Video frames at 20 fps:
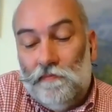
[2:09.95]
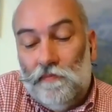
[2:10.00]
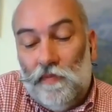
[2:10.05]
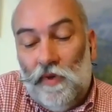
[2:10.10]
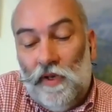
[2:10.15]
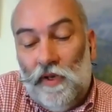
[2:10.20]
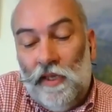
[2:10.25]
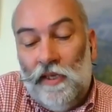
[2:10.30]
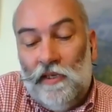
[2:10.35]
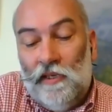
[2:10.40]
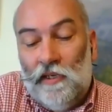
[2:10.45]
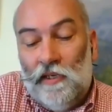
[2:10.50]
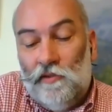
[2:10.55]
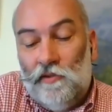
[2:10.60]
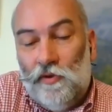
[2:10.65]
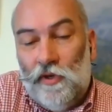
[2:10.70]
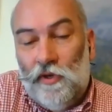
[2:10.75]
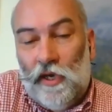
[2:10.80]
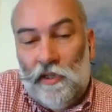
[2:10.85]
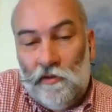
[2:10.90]
linking
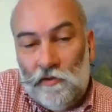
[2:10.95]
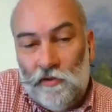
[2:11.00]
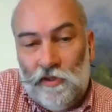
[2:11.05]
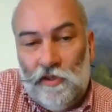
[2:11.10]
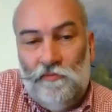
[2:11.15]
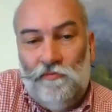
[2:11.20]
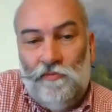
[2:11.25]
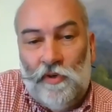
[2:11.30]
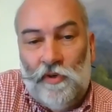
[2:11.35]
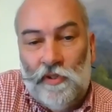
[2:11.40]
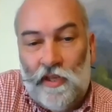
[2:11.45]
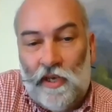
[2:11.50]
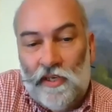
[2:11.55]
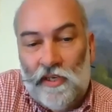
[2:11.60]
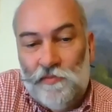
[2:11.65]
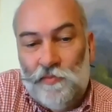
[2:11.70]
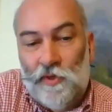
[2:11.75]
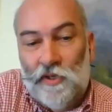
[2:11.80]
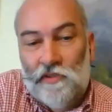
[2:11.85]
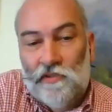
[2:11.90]
together different
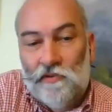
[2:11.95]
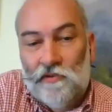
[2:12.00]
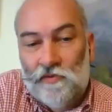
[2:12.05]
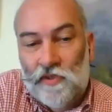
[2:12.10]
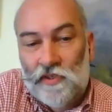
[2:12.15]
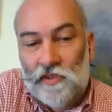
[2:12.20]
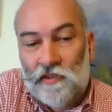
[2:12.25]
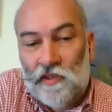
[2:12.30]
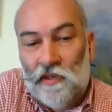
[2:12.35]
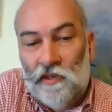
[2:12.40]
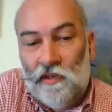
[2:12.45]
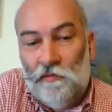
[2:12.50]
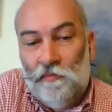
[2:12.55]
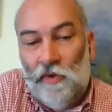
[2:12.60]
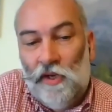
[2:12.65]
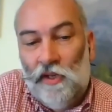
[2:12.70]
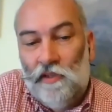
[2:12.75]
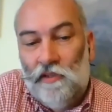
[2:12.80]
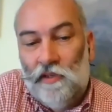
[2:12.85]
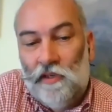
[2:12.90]
aspects of
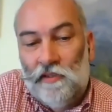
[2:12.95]
sustainability.